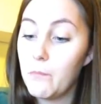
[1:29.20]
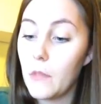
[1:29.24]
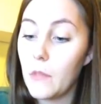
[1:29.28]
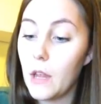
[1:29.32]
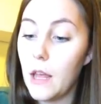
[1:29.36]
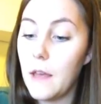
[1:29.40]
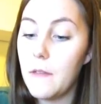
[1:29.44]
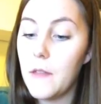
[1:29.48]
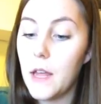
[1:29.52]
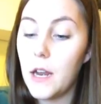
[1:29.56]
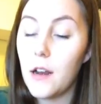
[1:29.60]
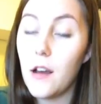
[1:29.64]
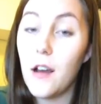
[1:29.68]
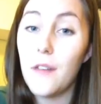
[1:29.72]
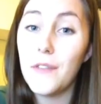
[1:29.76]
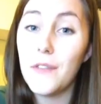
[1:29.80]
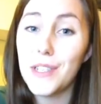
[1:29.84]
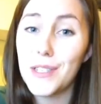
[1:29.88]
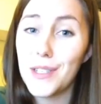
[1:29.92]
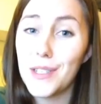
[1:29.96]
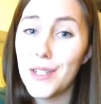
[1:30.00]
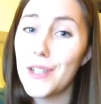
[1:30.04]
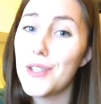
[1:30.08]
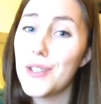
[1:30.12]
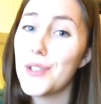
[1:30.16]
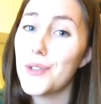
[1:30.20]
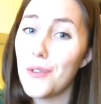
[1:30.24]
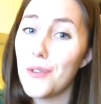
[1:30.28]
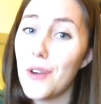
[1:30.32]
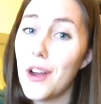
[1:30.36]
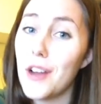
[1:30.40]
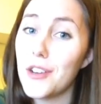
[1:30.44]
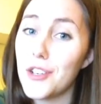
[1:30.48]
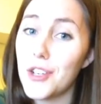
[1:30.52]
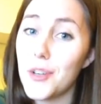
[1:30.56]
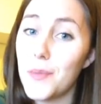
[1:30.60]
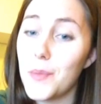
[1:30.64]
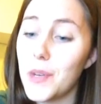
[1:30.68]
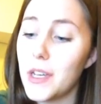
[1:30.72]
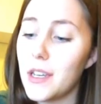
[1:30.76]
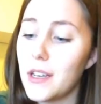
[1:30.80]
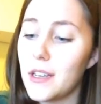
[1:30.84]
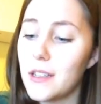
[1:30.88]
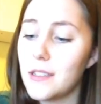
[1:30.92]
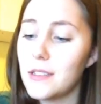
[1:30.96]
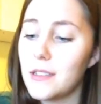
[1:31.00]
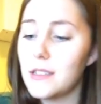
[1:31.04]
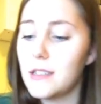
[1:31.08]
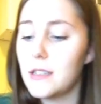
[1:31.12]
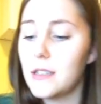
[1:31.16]
And then obviously sriracha
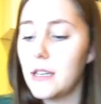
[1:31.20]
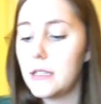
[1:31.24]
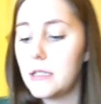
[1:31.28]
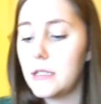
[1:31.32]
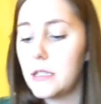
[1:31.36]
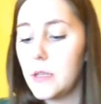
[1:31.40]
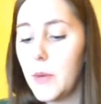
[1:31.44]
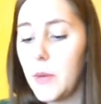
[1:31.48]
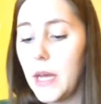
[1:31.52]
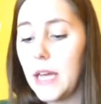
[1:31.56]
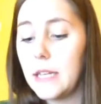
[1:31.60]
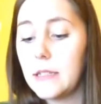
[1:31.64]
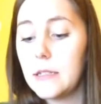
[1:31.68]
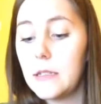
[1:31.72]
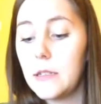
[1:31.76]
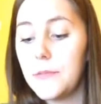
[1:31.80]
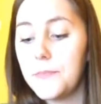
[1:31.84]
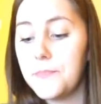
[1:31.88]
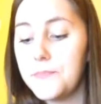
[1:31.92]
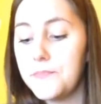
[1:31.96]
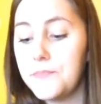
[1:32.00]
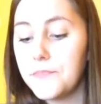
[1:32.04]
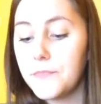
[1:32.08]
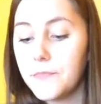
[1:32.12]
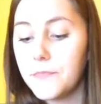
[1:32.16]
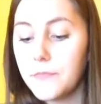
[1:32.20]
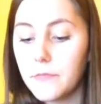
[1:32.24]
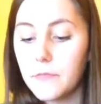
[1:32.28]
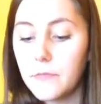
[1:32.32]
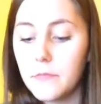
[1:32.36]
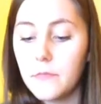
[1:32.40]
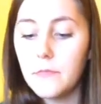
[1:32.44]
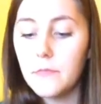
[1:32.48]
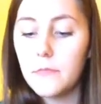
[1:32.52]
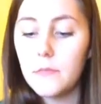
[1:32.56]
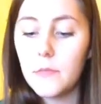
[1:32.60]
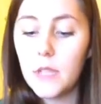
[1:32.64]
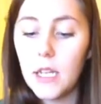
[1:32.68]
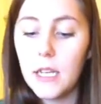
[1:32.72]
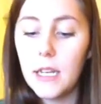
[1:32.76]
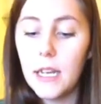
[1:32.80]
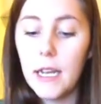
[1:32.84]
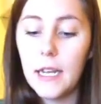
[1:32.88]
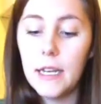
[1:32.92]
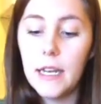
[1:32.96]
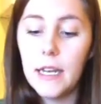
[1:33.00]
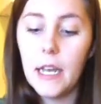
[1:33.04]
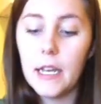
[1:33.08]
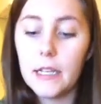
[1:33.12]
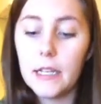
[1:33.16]
because it's the best.
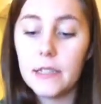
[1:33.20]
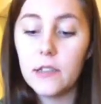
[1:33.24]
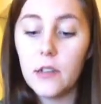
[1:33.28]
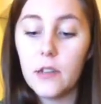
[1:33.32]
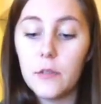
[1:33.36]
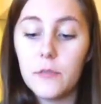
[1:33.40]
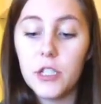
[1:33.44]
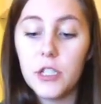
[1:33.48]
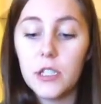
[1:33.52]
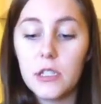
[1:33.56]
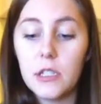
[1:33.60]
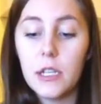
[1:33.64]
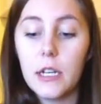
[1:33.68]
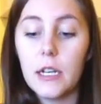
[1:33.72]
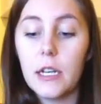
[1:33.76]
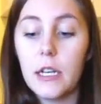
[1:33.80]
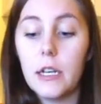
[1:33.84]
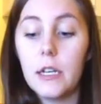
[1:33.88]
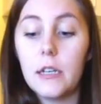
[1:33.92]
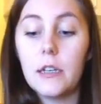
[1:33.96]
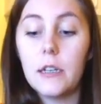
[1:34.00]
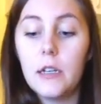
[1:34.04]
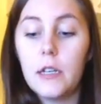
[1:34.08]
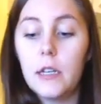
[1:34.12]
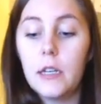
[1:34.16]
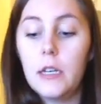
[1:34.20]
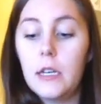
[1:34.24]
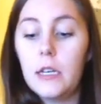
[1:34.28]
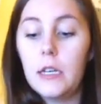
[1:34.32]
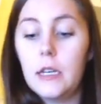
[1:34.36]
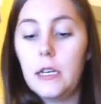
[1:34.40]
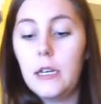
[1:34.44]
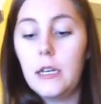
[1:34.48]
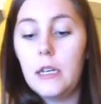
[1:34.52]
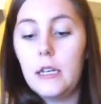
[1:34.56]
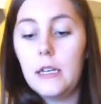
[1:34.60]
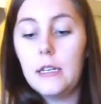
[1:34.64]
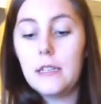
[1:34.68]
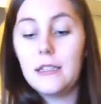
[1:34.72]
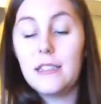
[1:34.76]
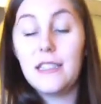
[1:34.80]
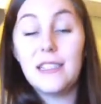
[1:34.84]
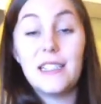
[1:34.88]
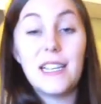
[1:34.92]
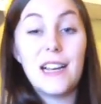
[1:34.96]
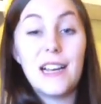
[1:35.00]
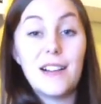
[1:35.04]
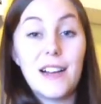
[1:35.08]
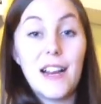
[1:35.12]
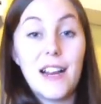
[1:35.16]
And yeah, so I'm just gonna sit
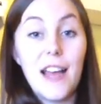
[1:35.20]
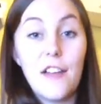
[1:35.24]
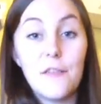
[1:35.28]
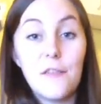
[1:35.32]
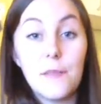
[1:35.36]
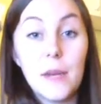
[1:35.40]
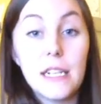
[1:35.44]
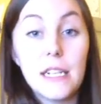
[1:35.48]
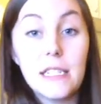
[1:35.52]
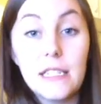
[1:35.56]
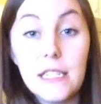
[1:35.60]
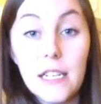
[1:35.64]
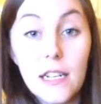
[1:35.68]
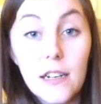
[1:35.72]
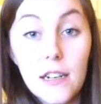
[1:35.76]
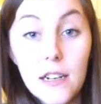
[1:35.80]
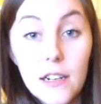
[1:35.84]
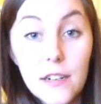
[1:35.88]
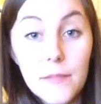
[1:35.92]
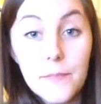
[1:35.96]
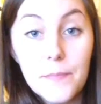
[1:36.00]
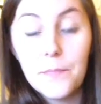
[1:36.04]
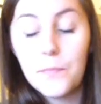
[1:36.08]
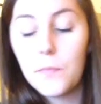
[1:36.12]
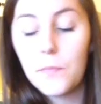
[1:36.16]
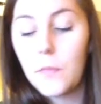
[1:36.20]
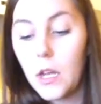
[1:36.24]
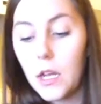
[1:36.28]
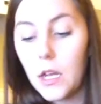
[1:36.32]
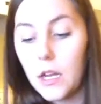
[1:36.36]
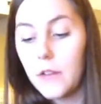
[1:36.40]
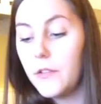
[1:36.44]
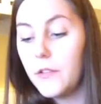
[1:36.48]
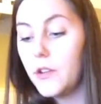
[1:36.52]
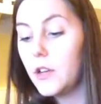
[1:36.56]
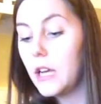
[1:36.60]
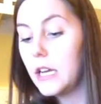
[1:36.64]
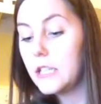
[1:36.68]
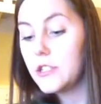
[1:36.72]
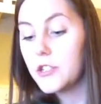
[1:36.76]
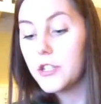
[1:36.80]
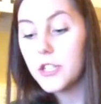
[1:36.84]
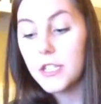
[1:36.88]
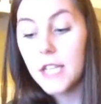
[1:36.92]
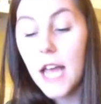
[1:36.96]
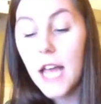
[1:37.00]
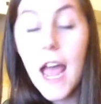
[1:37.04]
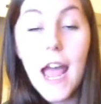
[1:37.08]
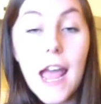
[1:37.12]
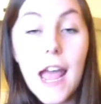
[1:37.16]
down and have my dinner. And if you guys are
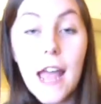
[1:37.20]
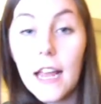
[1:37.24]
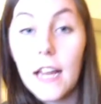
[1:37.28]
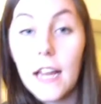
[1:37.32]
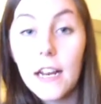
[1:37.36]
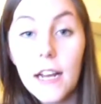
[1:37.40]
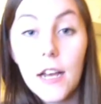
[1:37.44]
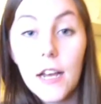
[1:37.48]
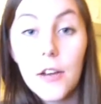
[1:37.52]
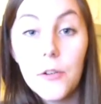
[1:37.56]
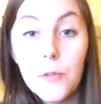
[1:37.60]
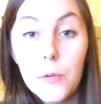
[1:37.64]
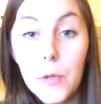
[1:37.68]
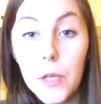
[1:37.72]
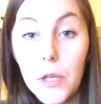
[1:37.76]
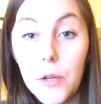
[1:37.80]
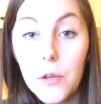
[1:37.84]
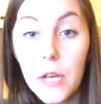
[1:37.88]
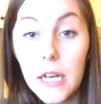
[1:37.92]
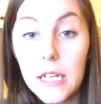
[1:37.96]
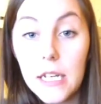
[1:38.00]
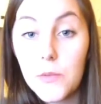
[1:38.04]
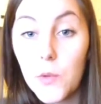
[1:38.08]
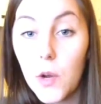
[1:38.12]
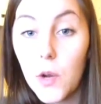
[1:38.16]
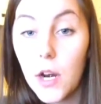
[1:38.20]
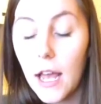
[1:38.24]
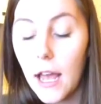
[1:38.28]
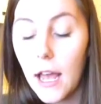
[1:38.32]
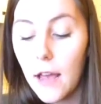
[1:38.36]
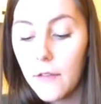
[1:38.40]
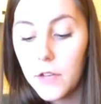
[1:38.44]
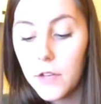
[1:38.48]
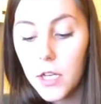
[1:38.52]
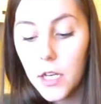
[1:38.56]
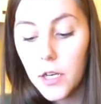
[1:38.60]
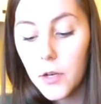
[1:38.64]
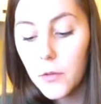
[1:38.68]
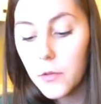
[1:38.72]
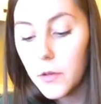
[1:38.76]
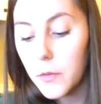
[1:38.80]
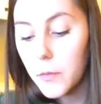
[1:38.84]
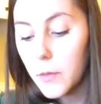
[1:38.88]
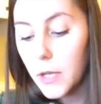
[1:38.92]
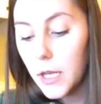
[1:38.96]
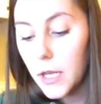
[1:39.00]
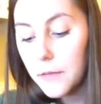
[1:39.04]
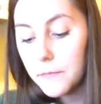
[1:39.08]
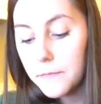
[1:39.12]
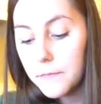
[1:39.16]
just hanging out and you guys want to have dinner with
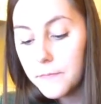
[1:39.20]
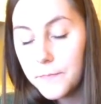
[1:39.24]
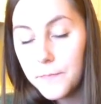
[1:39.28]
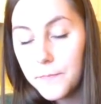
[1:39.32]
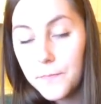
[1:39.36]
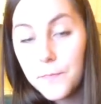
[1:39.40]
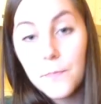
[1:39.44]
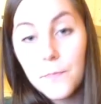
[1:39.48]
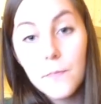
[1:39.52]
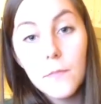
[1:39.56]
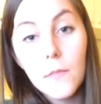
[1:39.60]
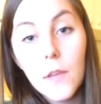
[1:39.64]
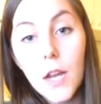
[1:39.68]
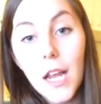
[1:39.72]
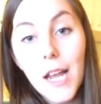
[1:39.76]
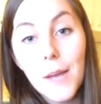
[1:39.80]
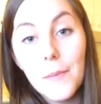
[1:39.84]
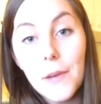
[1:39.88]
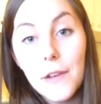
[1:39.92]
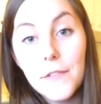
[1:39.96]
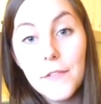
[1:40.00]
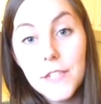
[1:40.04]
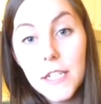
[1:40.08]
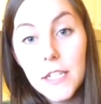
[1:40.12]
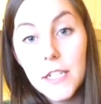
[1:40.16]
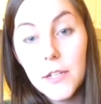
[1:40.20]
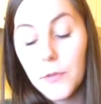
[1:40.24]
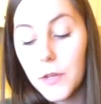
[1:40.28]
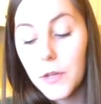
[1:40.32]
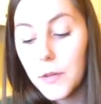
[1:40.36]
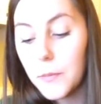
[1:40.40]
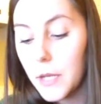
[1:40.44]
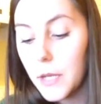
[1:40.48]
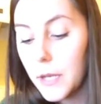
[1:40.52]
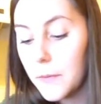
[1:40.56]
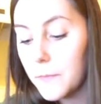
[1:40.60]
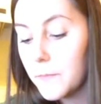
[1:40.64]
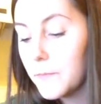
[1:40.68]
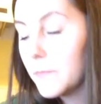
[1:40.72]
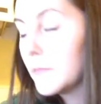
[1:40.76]
me, come have dinner with me.